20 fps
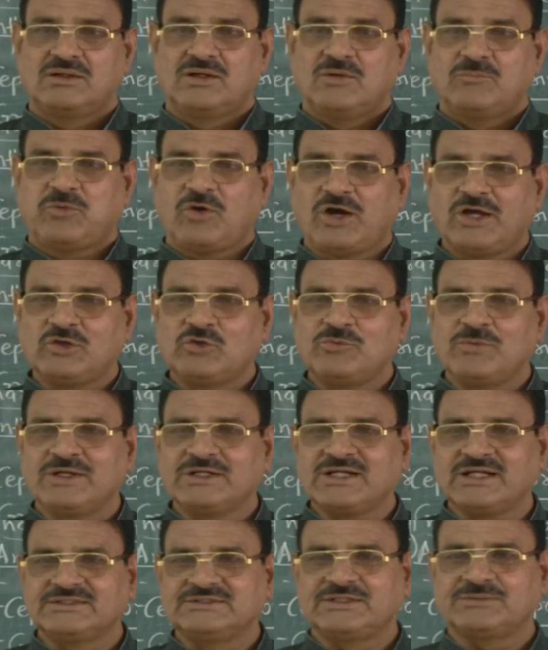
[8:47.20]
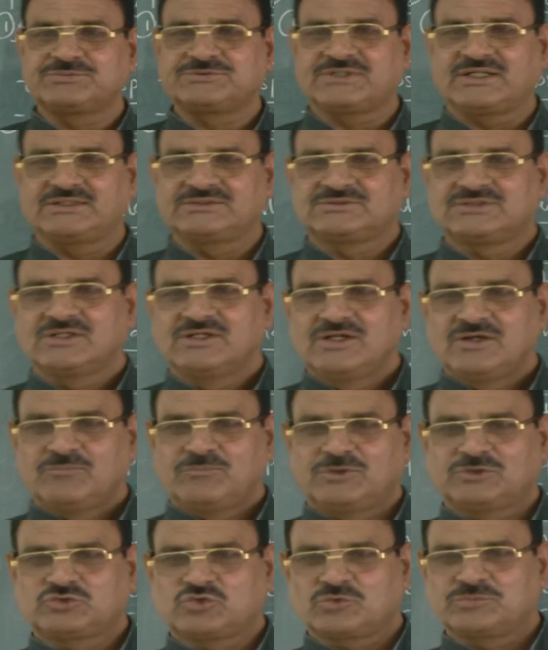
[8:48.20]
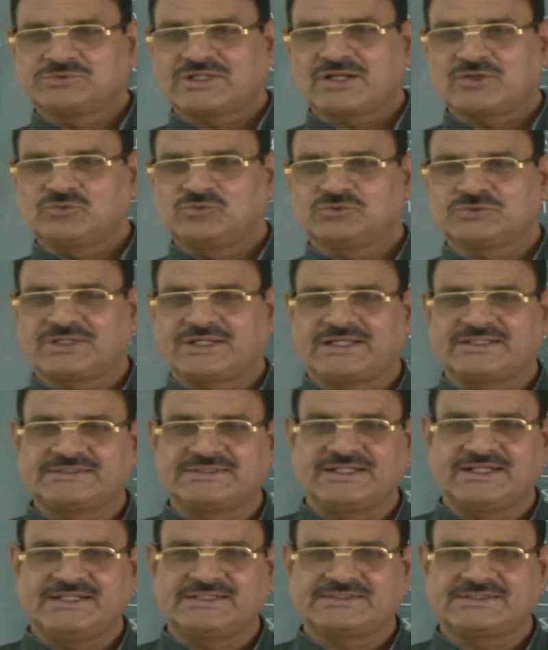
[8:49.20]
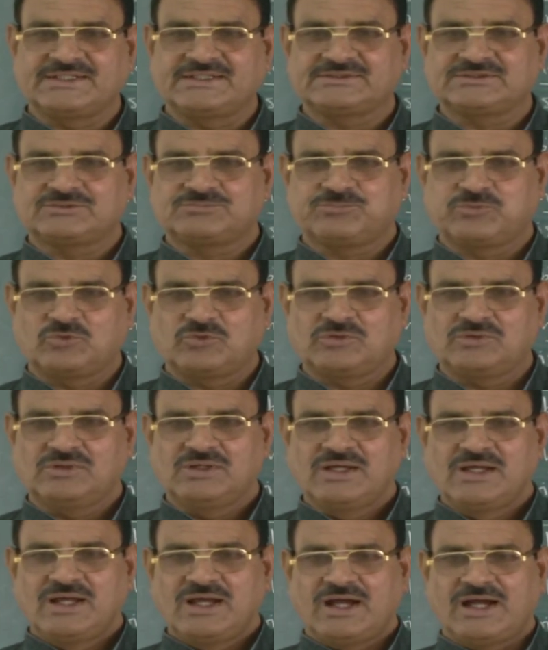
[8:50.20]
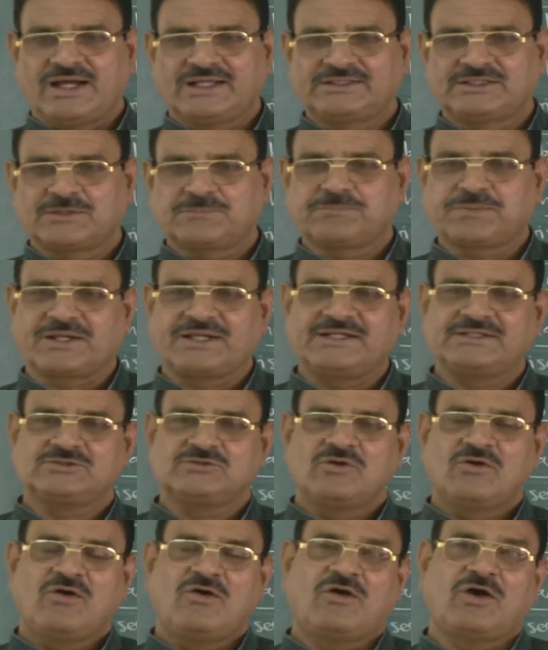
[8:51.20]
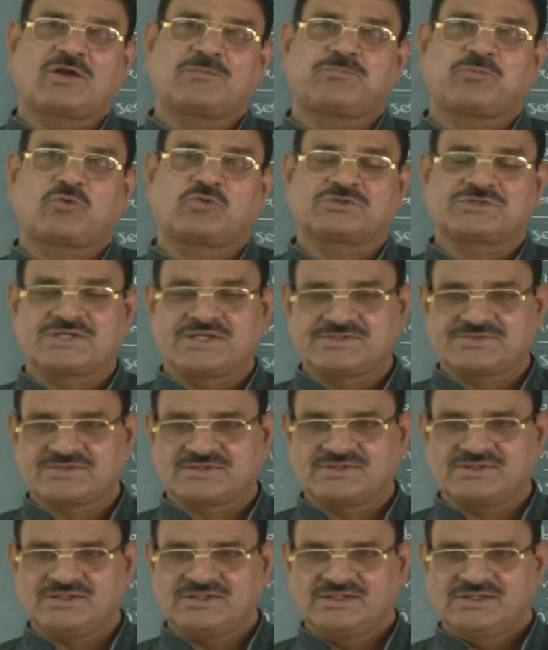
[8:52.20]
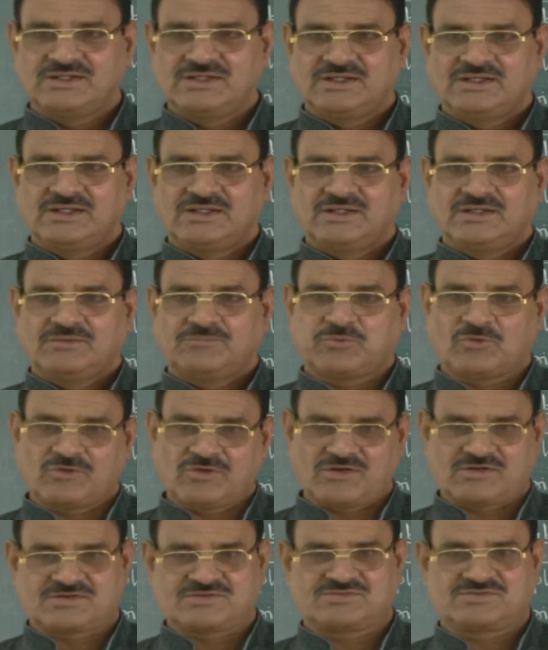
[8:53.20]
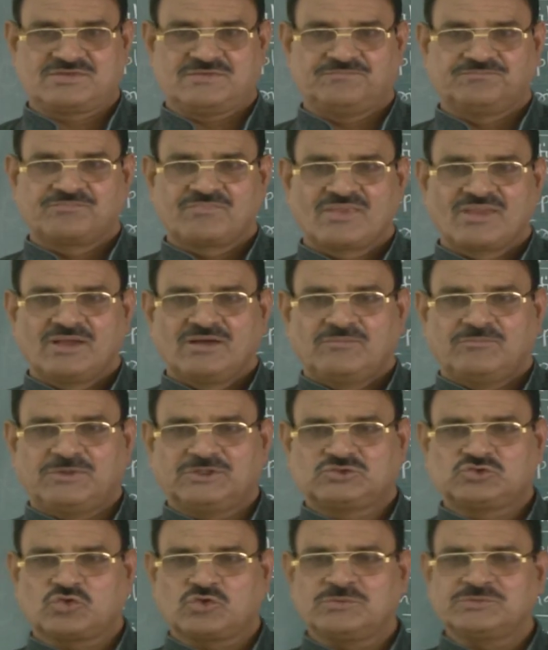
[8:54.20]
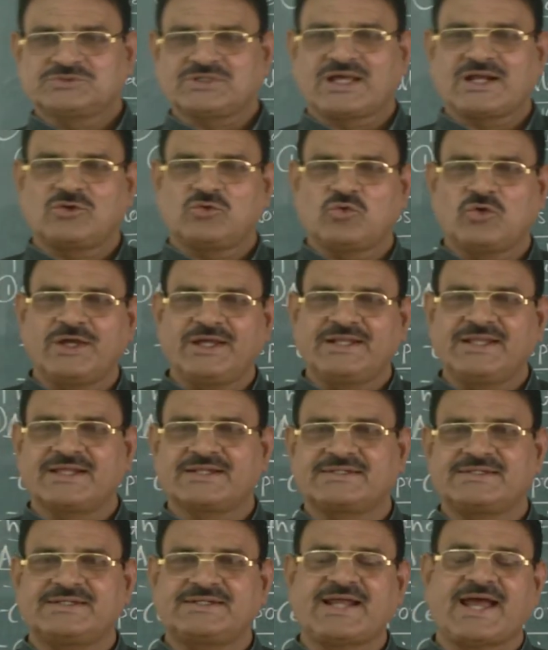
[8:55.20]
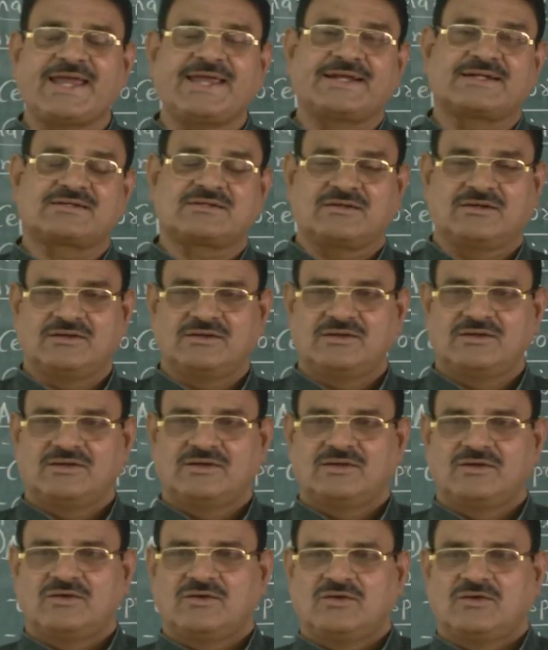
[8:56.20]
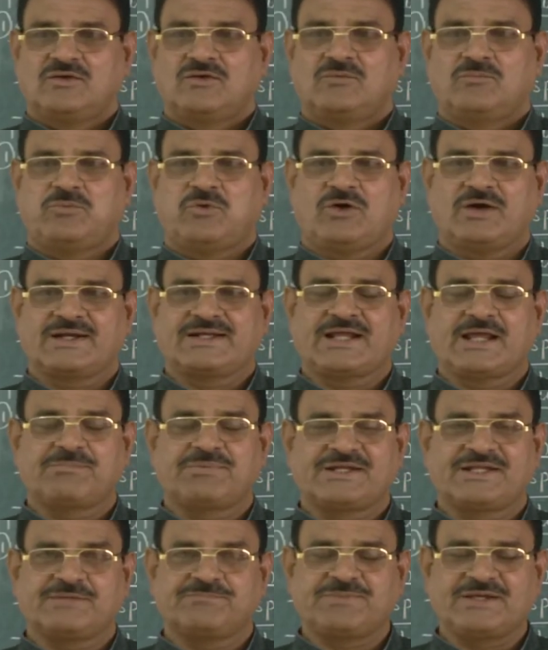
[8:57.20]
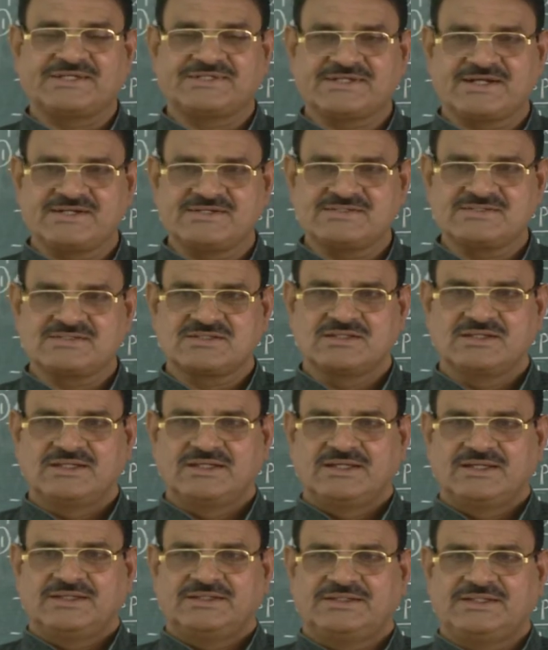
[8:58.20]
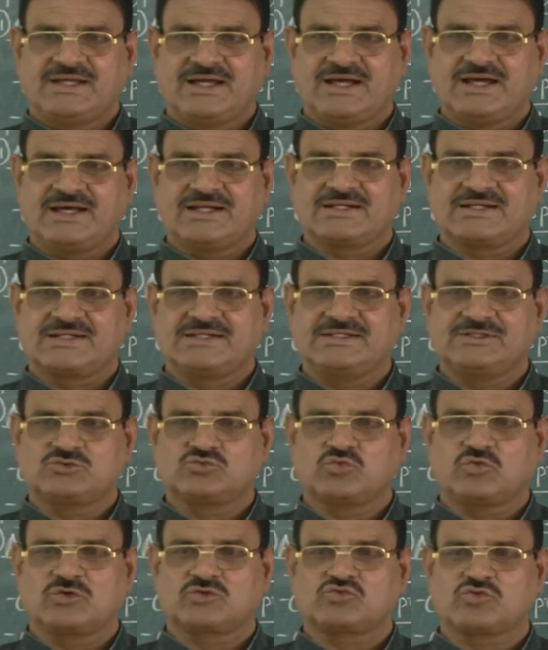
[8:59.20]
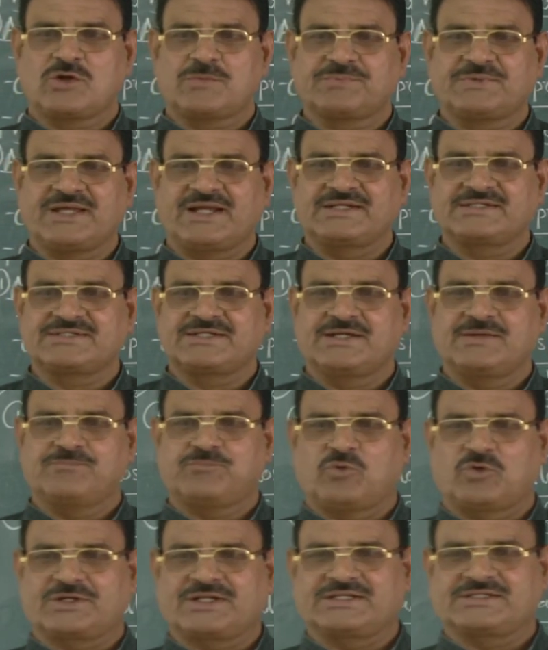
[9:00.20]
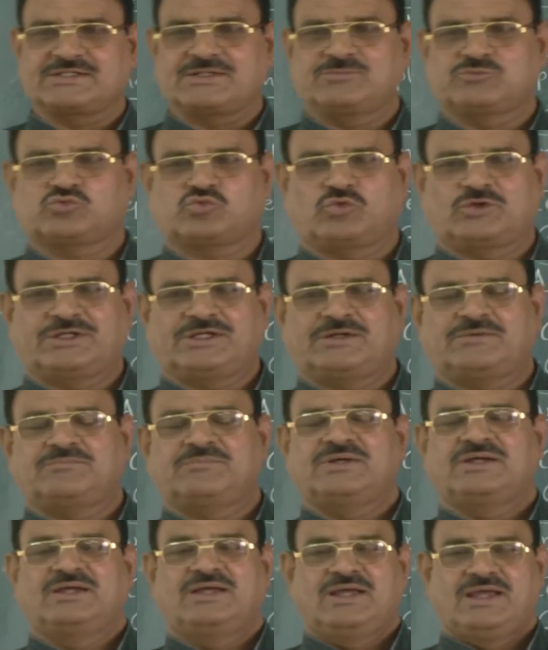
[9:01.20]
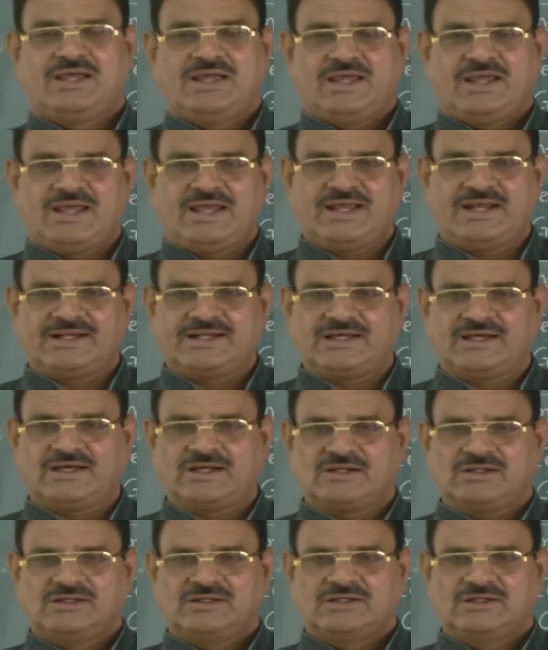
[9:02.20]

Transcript: For human consumption, mushrooms are used as delicious food, either fresh or processed products. Mushrooms are low energy diet for diabetic patients. They are rich source of calcium, potassium, sodium and are